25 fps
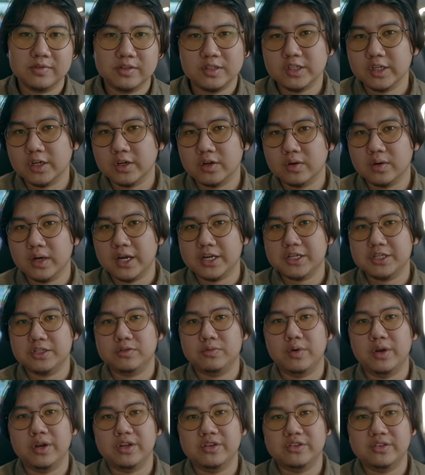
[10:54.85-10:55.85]
so I just
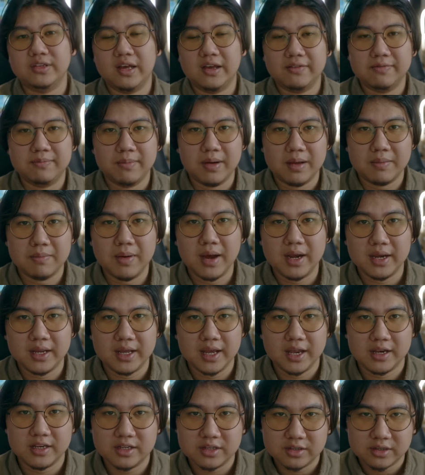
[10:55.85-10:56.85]
want to save my money
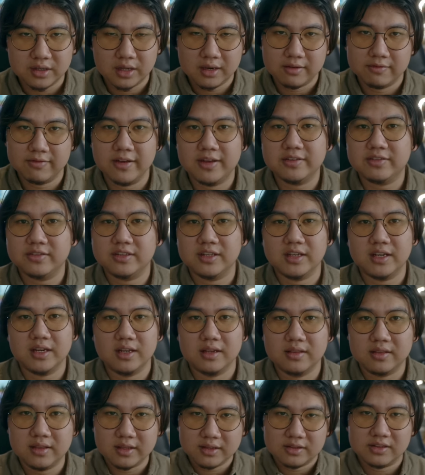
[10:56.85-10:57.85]
and just invest it
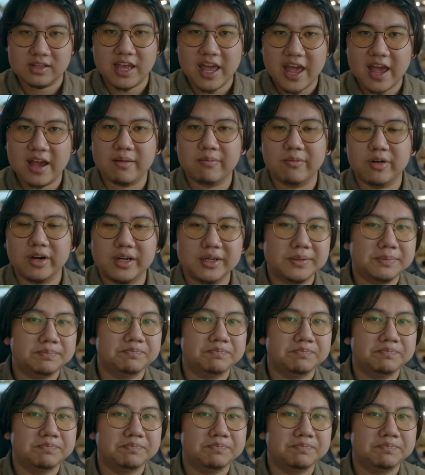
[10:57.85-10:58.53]
in this camera.